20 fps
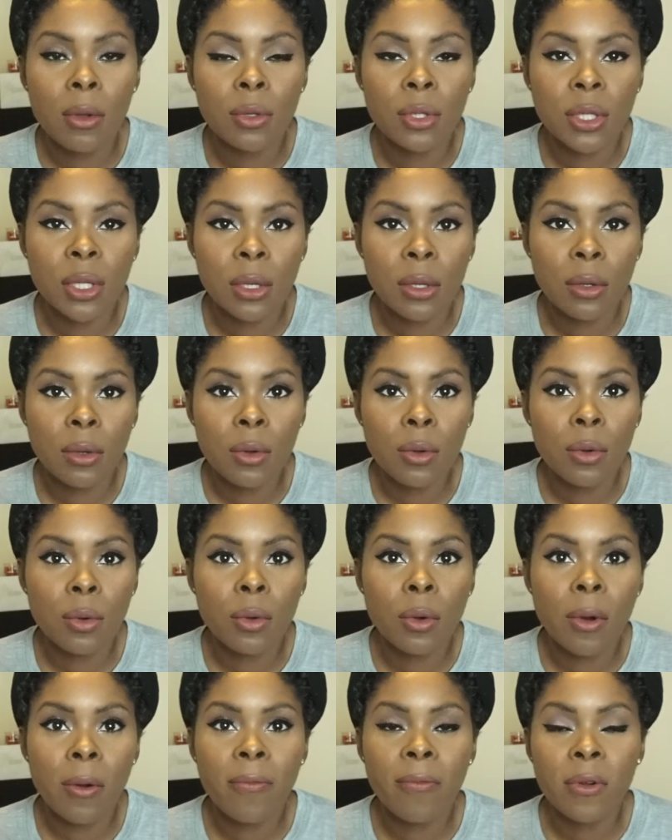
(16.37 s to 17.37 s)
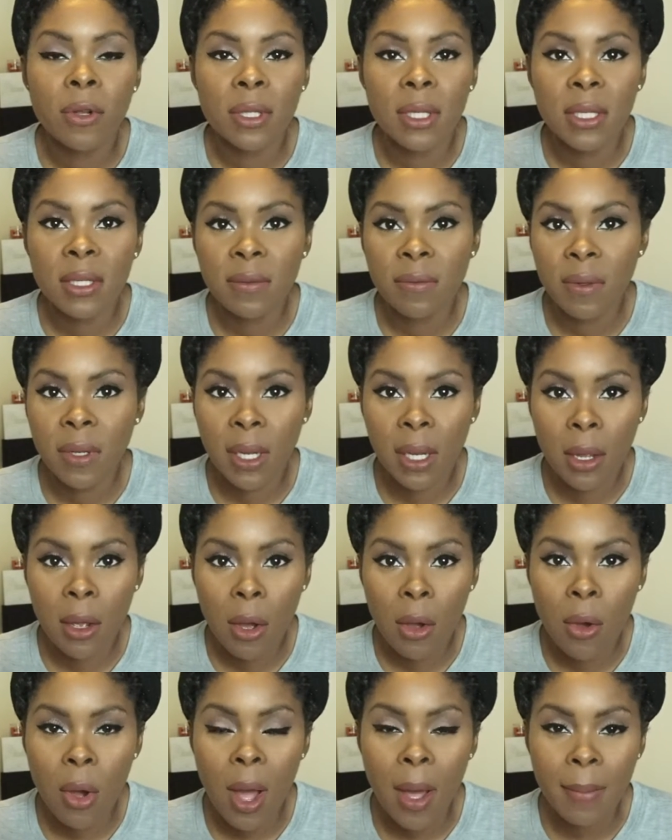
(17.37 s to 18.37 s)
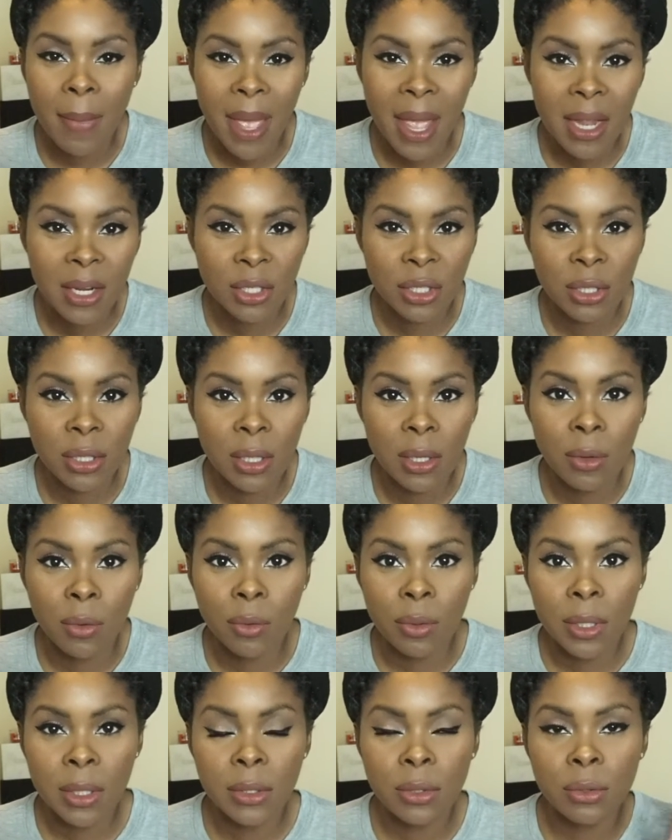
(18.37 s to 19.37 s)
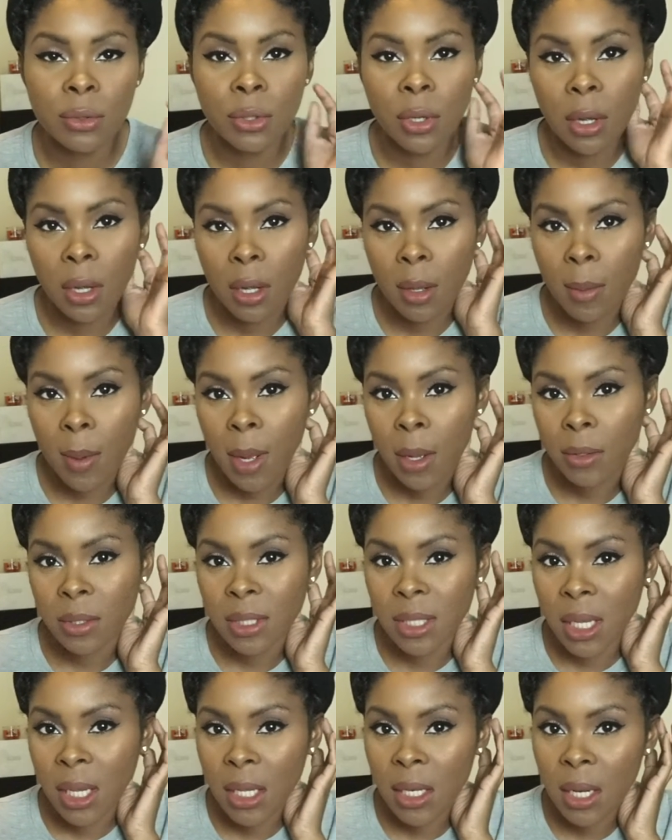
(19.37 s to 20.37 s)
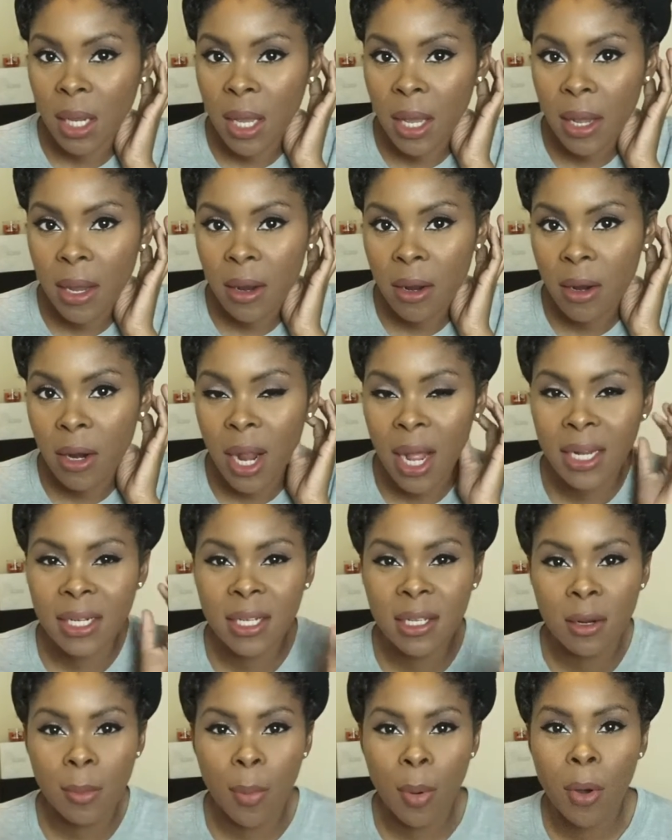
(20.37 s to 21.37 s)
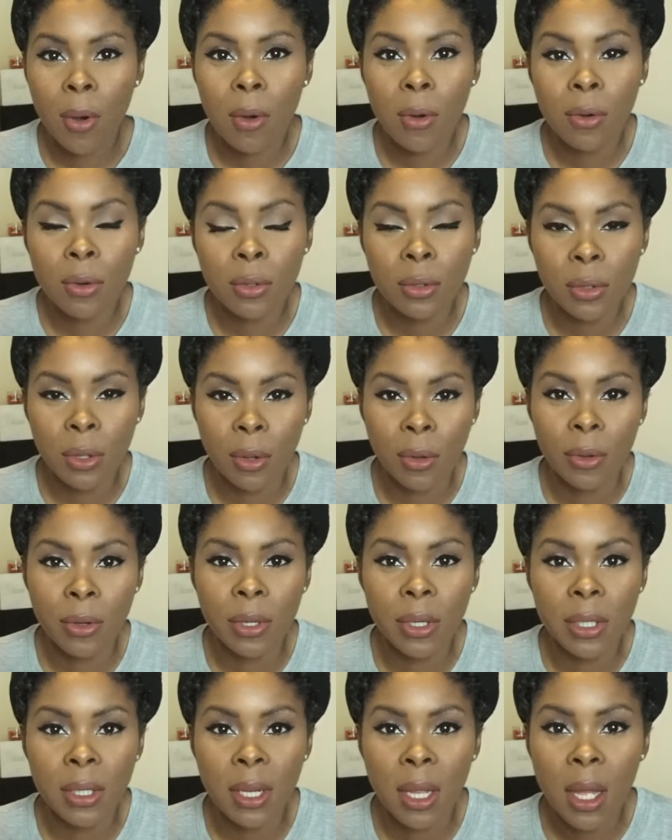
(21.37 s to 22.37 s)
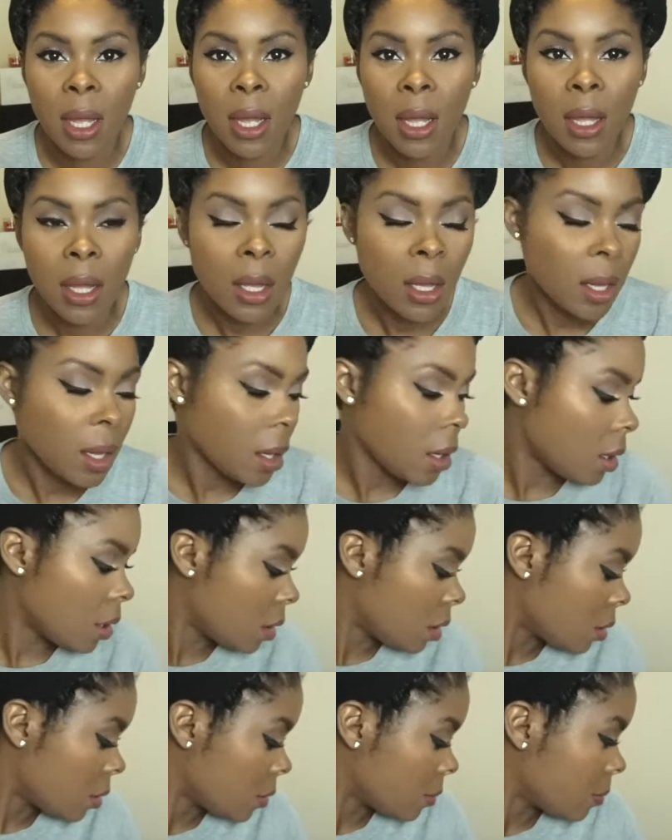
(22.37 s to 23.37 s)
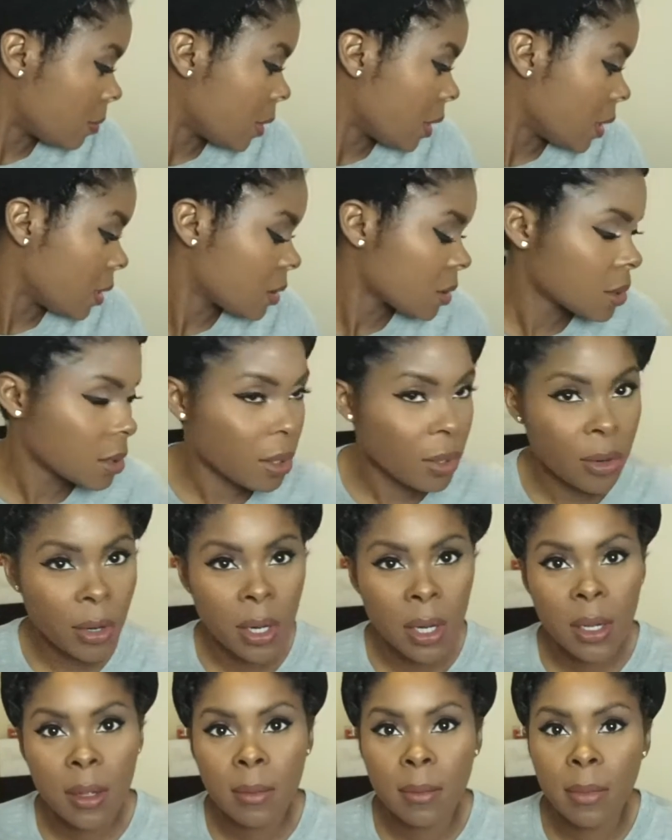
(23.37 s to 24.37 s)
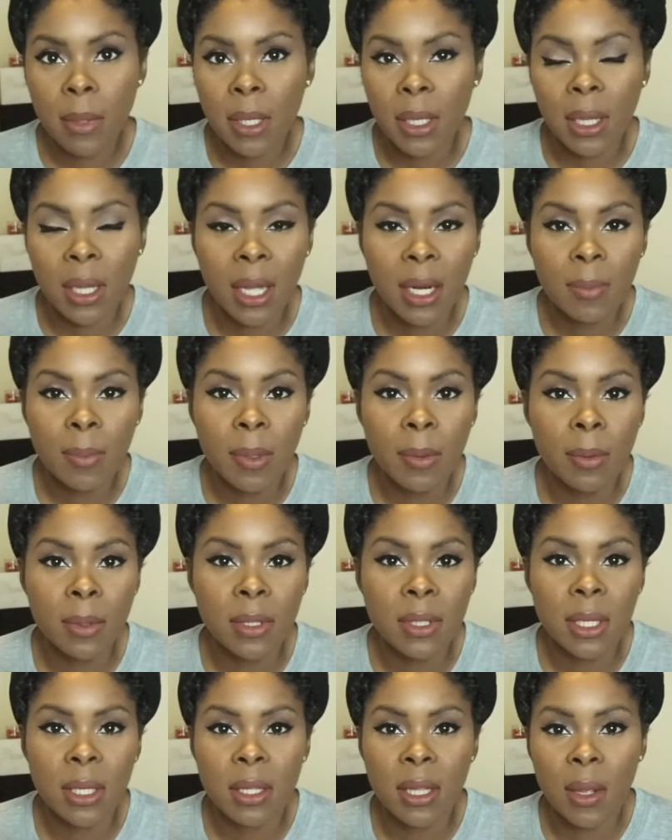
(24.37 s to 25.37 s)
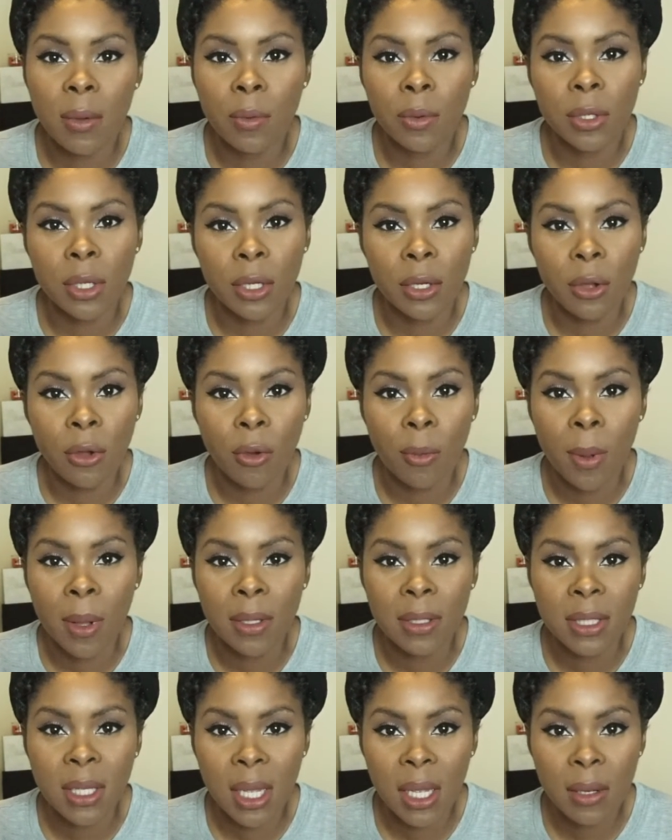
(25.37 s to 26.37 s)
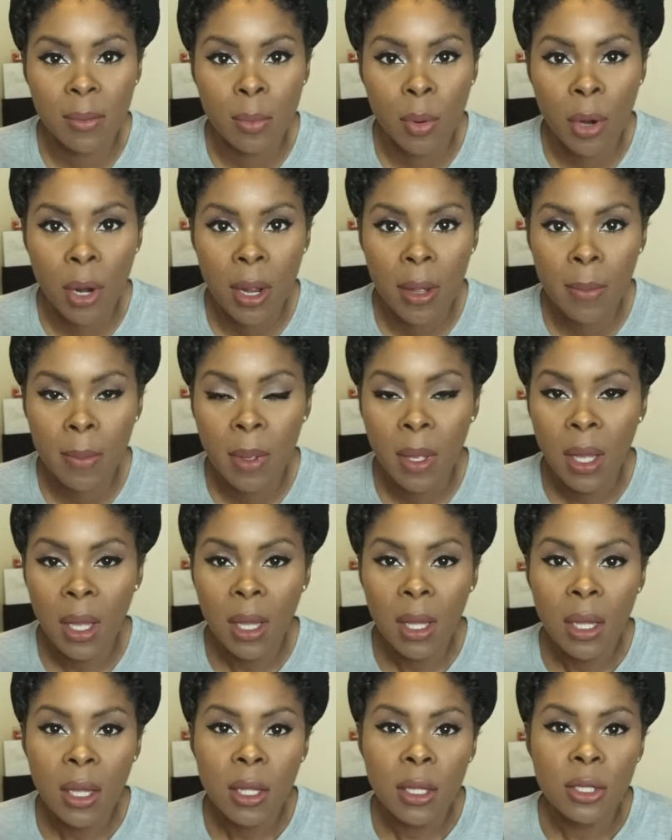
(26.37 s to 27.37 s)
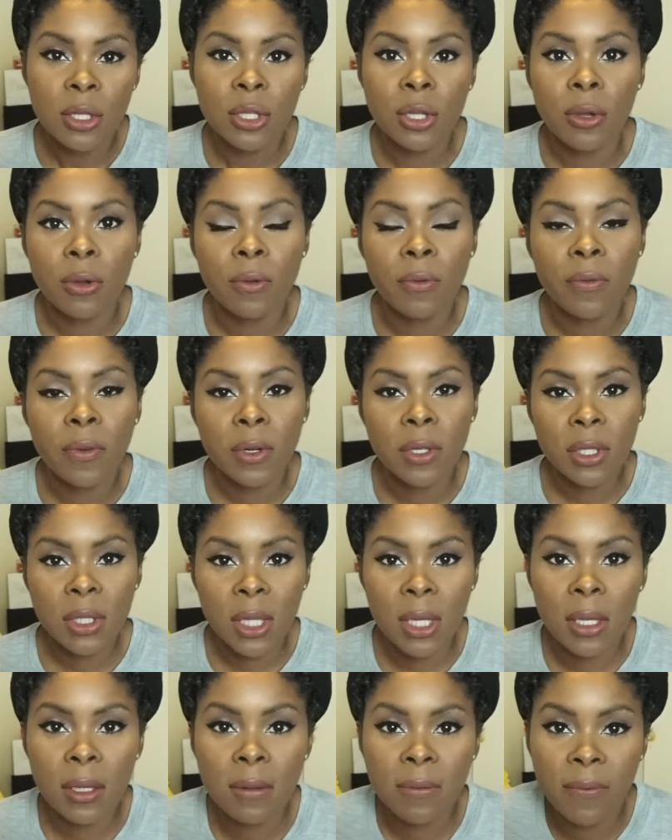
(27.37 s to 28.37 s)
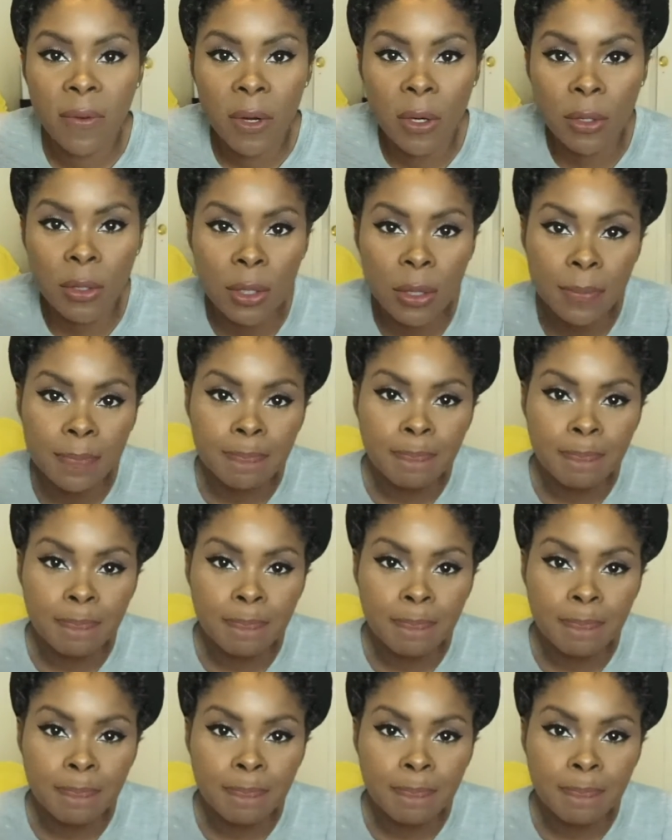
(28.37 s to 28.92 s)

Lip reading: So for this video I'm actually going to talk about skincare. I did a poll on Instagram and a lot of people said they want to know about skin prep. So first things first,